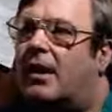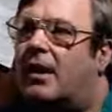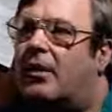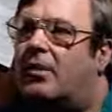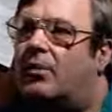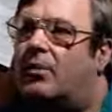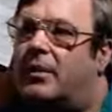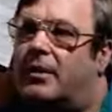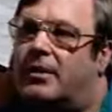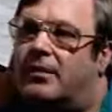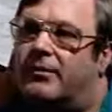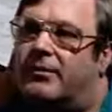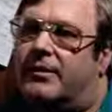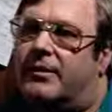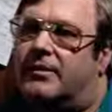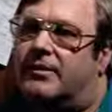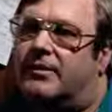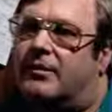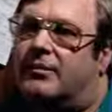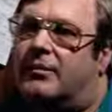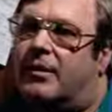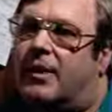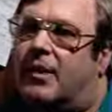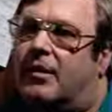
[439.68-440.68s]
with
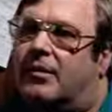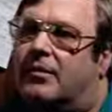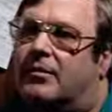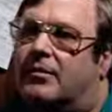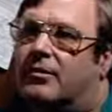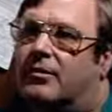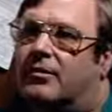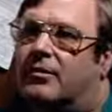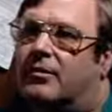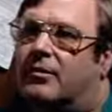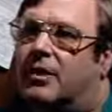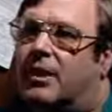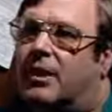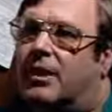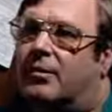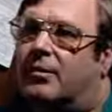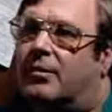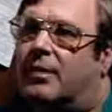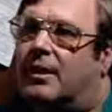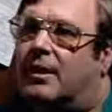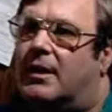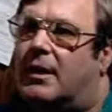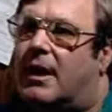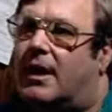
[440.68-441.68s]
visnovirus of sheep,
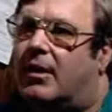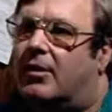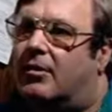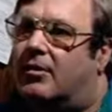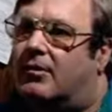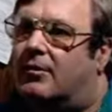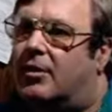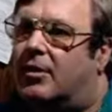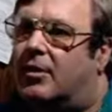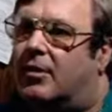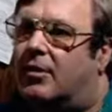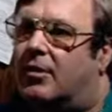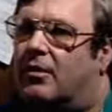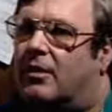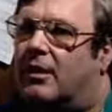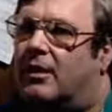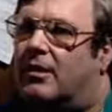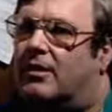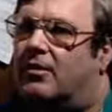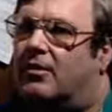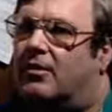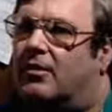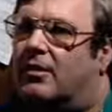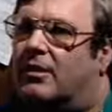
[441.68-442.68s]
and that could have occurred
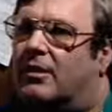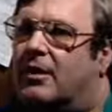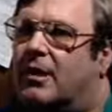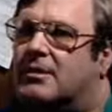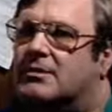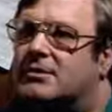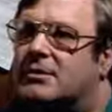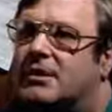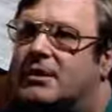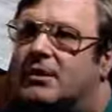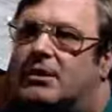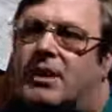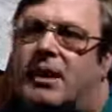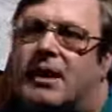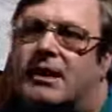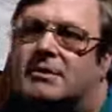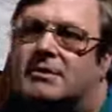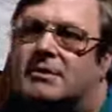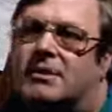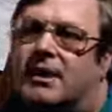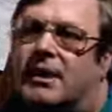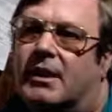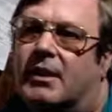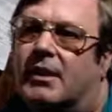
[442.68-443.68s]
either intentionally or
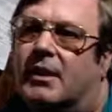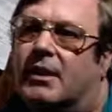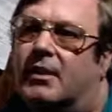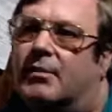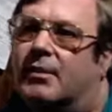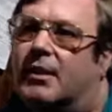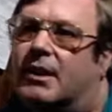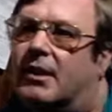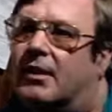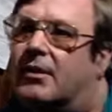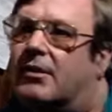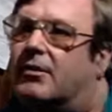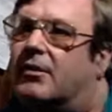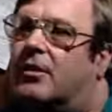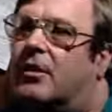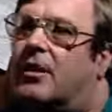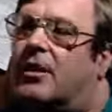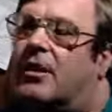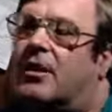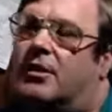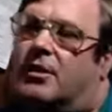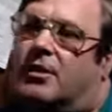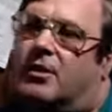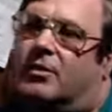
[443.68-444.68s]
accidentally because
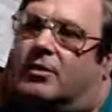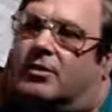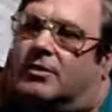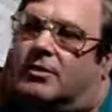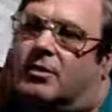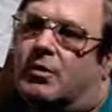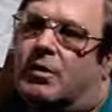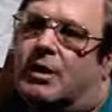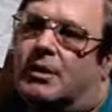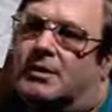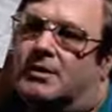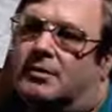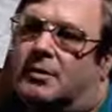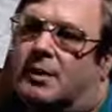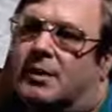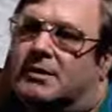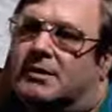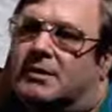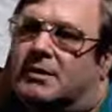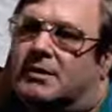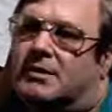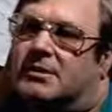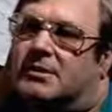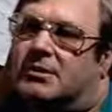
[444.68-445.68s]
there was
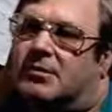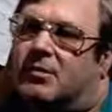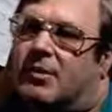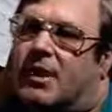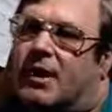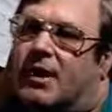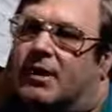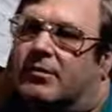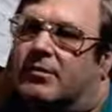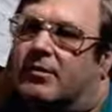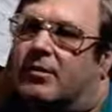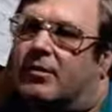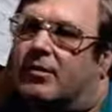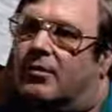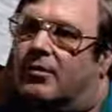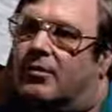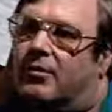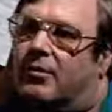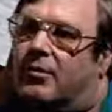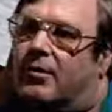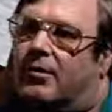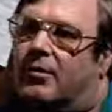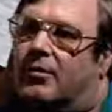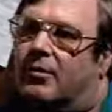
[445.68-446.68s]
cross-species transfer of
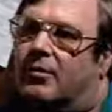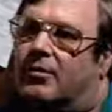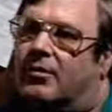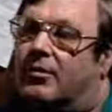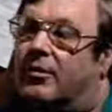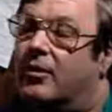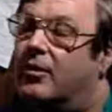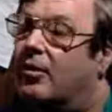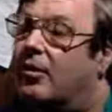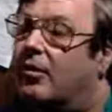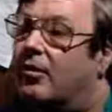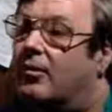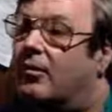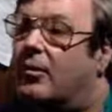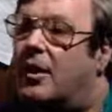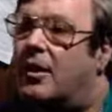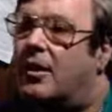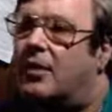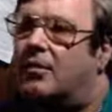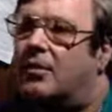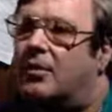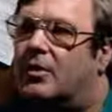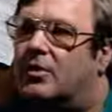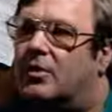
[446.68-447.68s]
serum
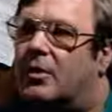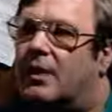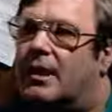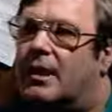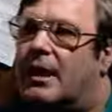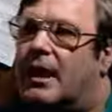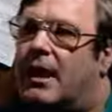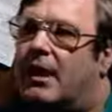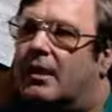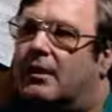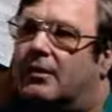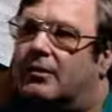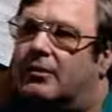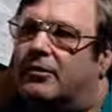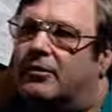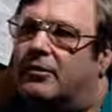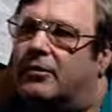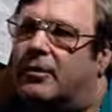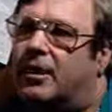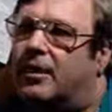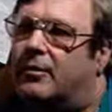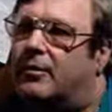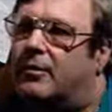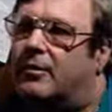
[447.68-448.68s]
between cattle and
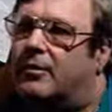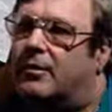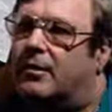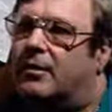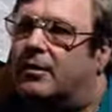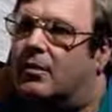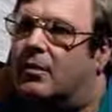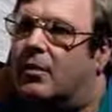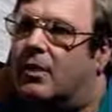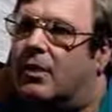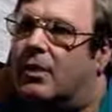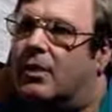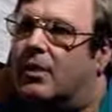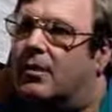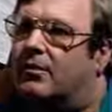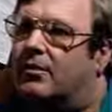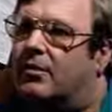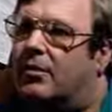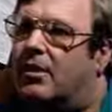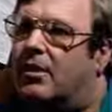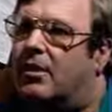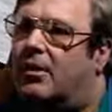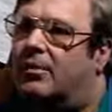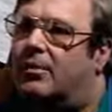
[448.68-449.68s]
sheep. It's been going on
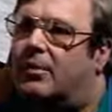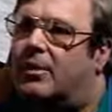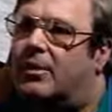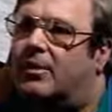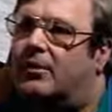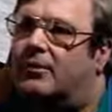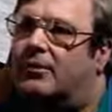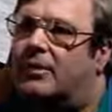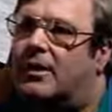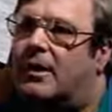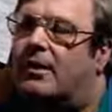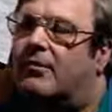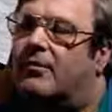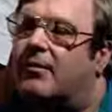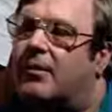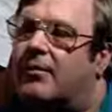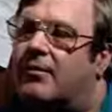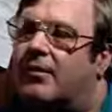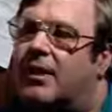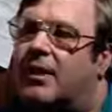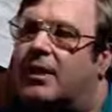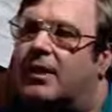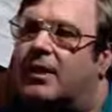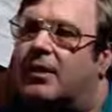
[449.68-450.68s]
for a long period of time by
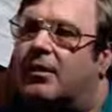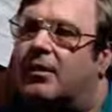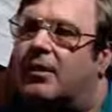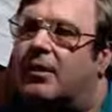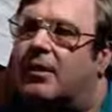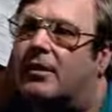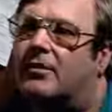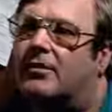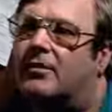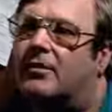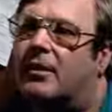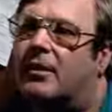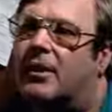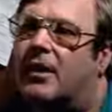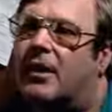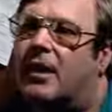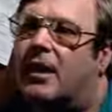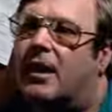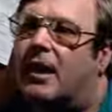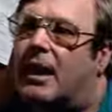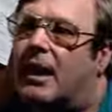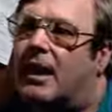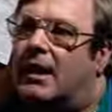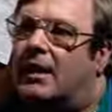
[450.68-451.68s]
veterinarians,
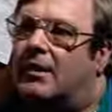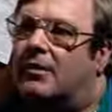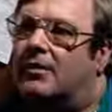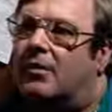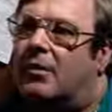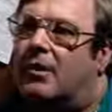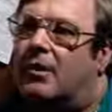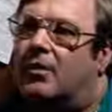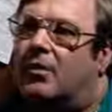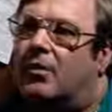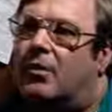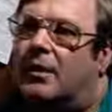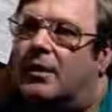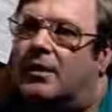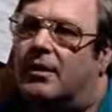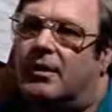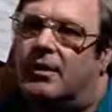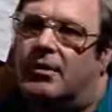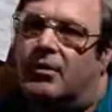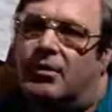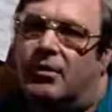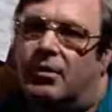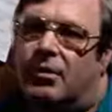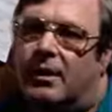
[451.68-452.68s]
and either unknowingly
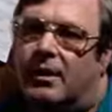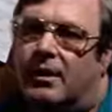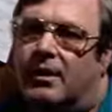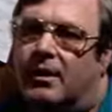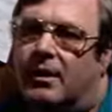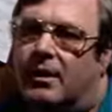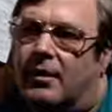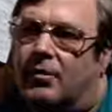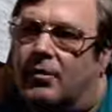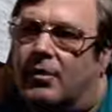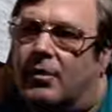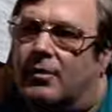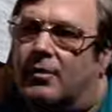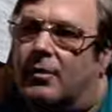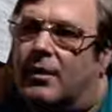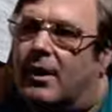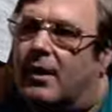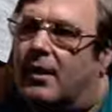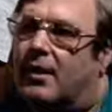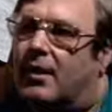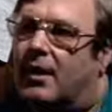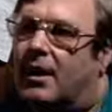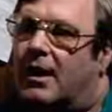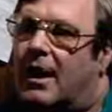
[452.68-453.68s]
or knowingly it would have
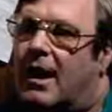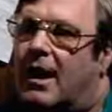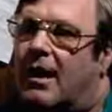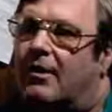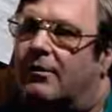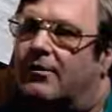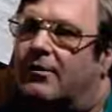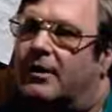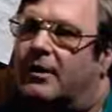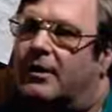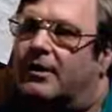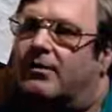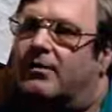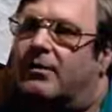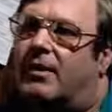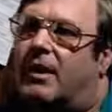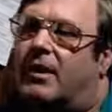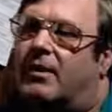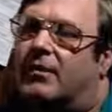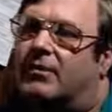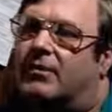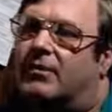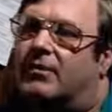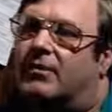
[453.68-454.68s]
allow for these
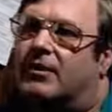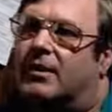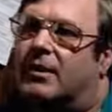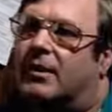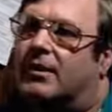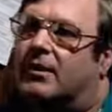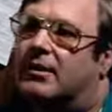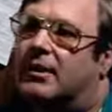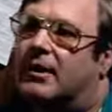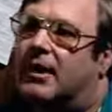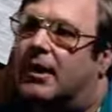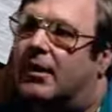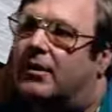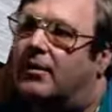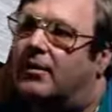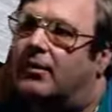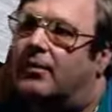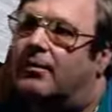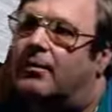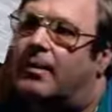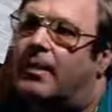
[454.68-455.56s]
viruses to get together.